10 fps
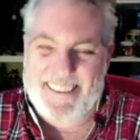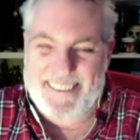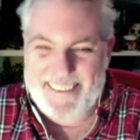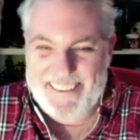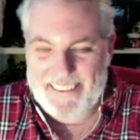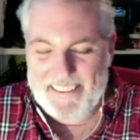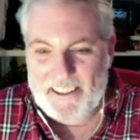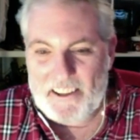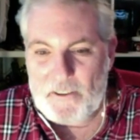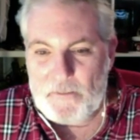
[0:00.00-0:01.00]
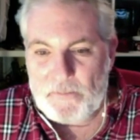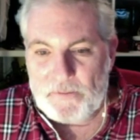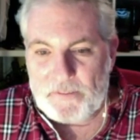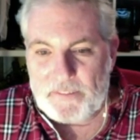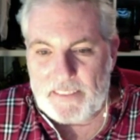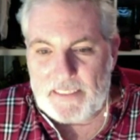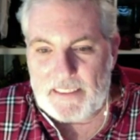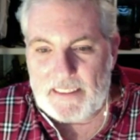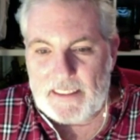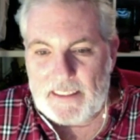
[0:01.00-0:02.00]

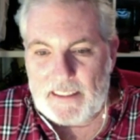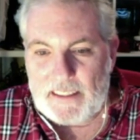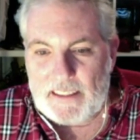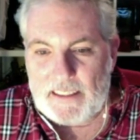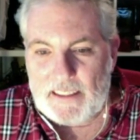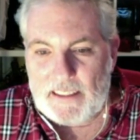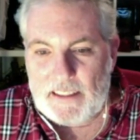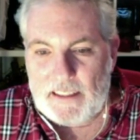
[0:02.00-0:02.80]
The person shown says nothing.